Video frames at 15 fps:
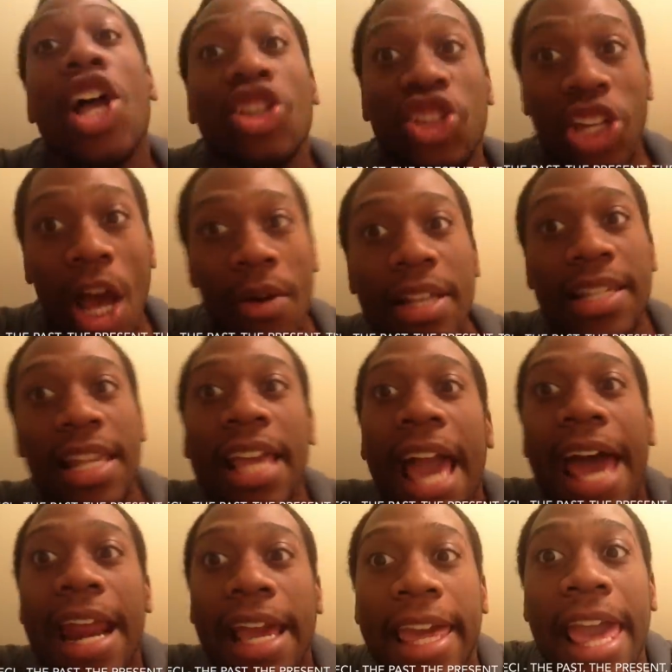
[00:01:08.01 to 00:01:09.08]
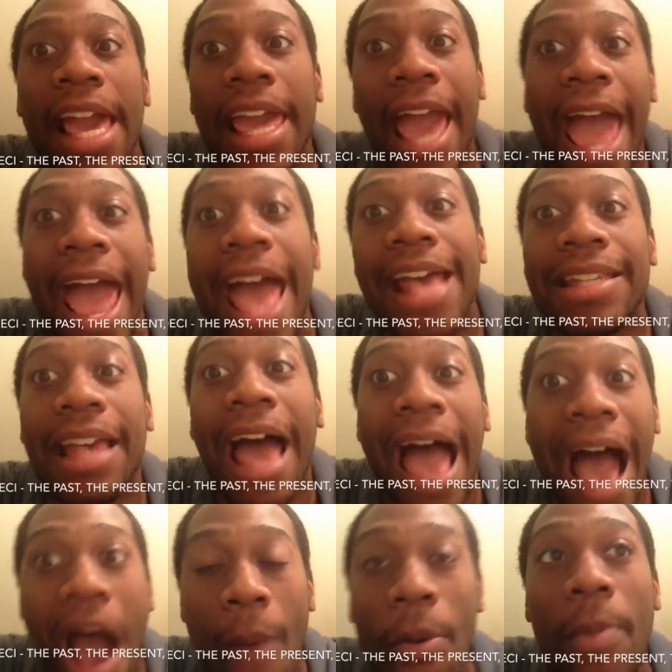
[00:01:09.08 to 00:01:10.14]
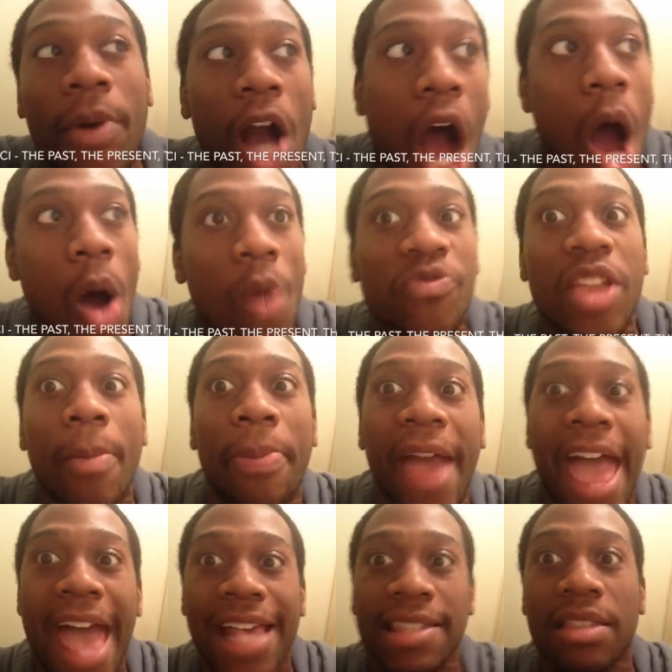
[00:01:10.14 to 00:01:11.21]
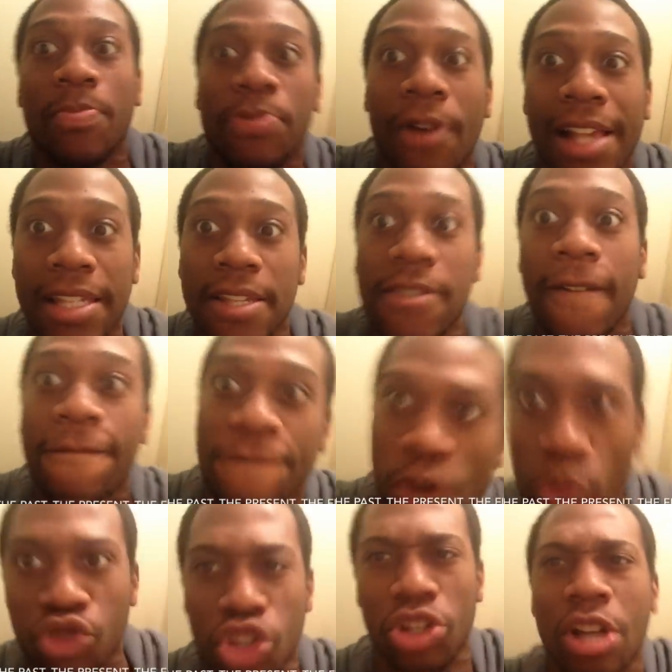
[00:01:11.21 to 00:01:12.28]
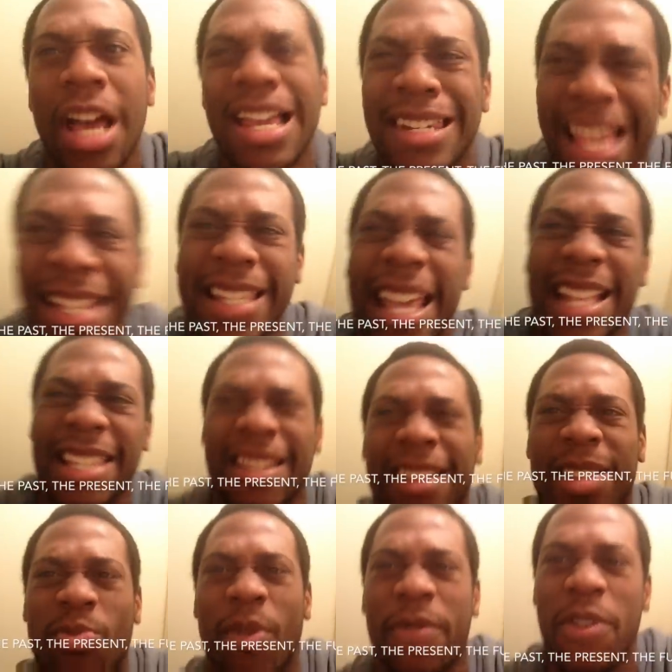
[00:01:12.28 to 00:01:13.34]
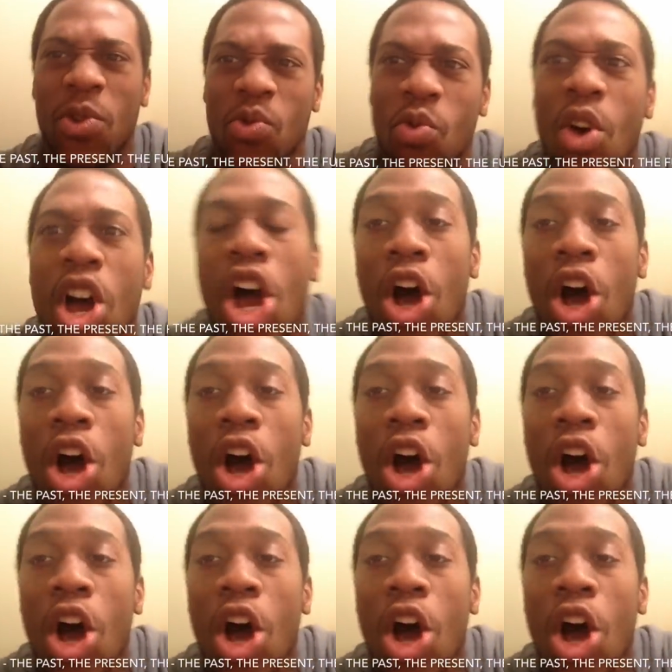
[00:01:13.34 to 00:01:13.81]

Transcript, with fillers: Jodeci got a kick-ass album called The Past, The Present, The Future. Let's get to this review.